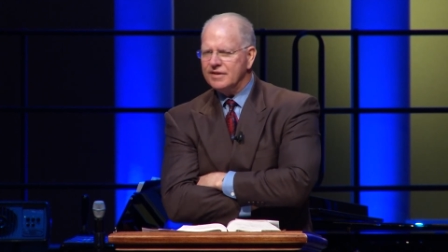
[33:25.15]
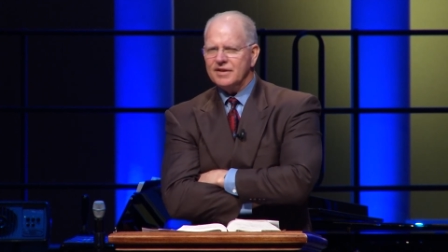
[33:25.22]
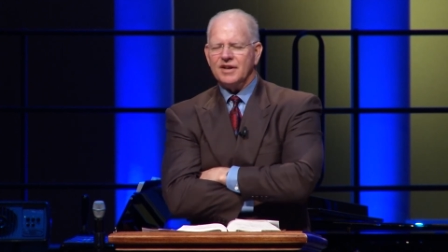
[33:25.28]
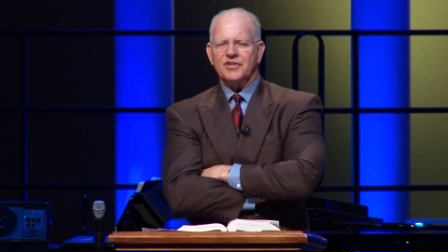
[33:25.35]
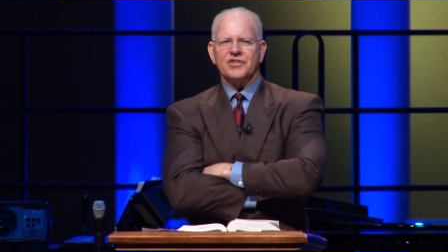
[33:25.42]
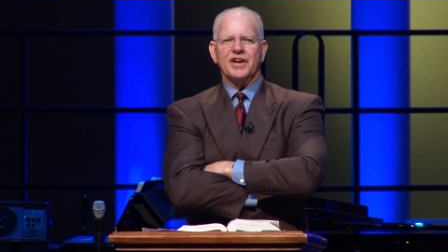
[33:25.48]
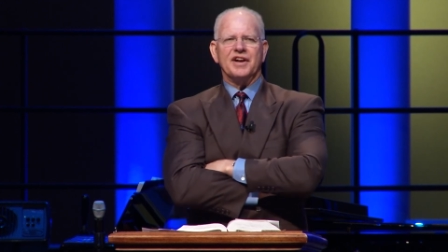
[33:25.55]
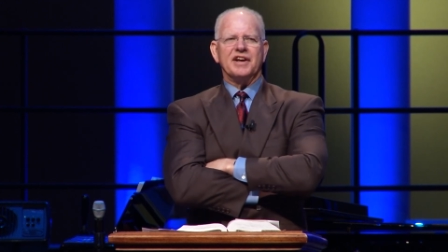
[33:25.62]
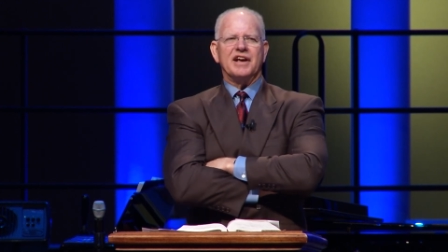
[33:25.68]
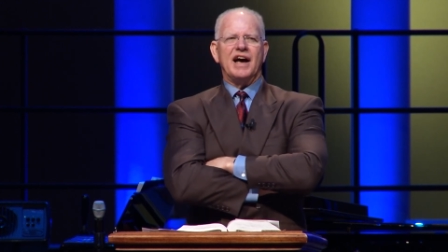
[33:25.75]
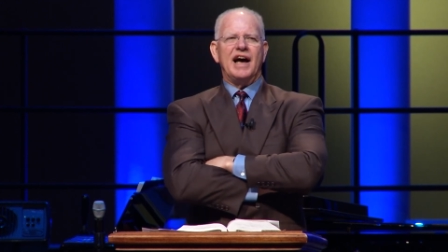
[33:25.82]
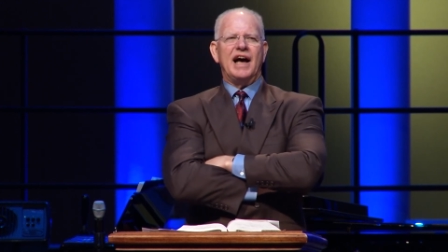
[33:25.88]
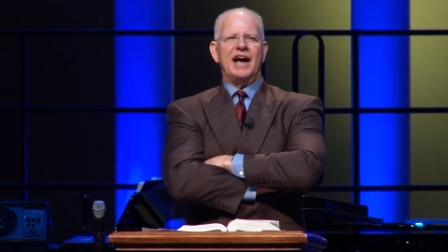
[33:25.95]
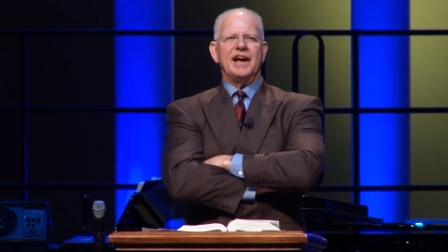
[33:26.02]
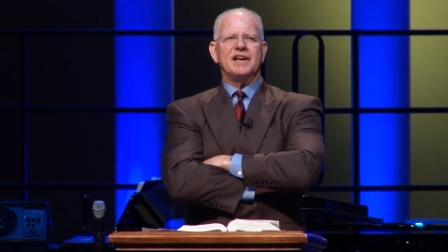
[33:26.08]
He said, A
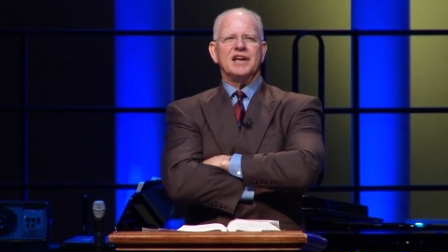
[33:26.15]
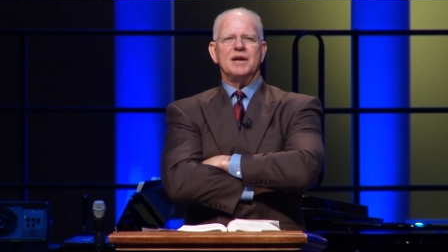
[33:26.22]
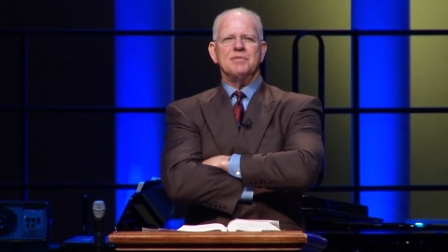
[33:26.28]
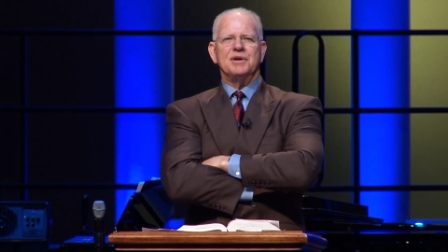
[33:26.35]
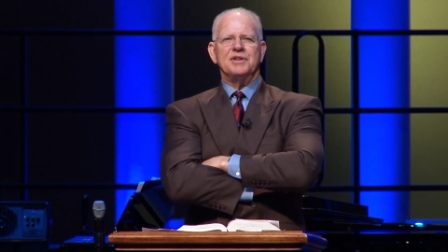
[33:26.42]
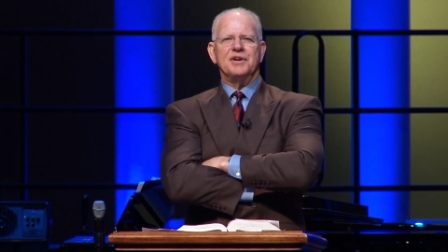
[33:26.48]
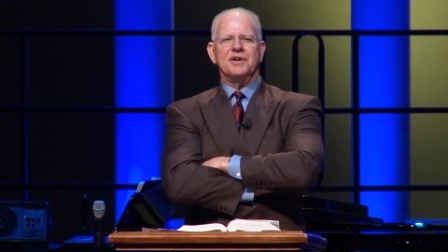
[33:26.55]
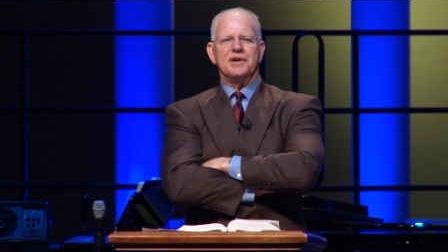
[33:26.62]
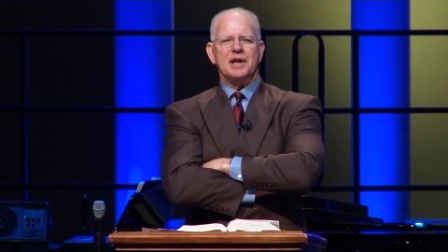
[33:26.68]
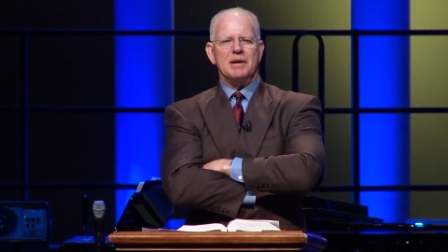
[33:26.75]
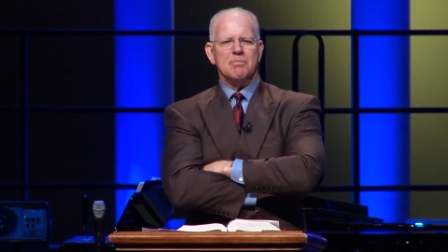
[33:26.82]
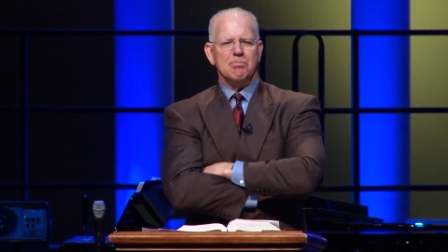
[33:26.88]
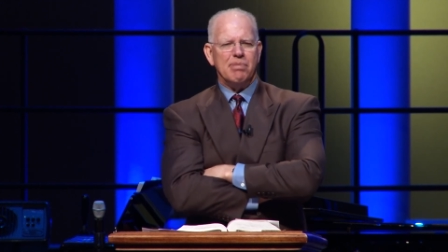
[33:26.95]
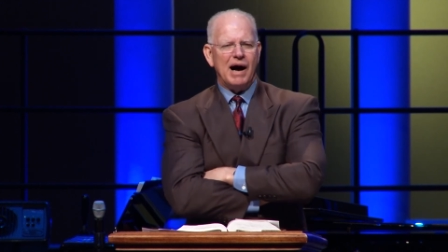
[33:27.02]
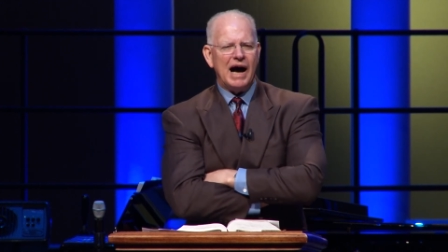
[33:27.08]
guy came in there
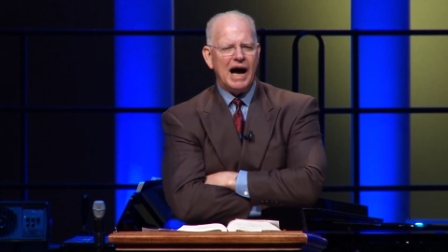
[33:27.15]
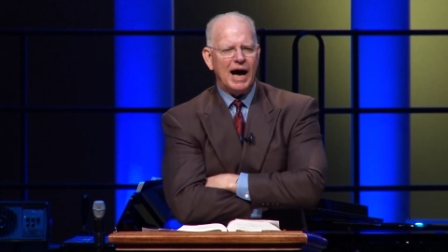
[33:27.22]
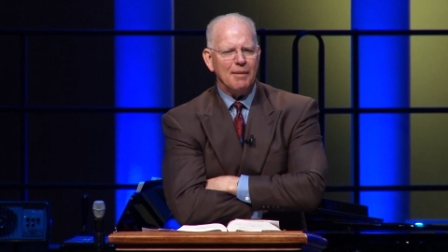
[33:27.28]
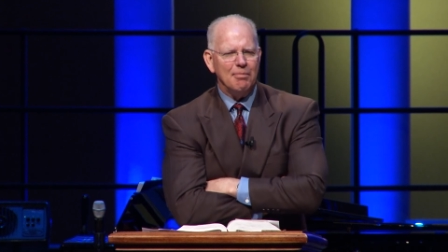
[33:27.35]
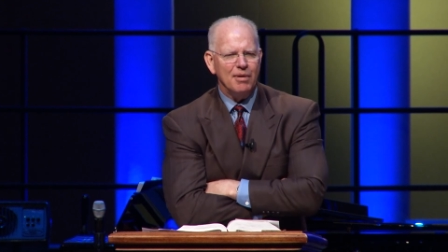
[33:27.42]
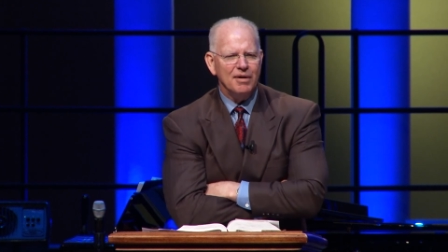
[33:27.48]
named Bob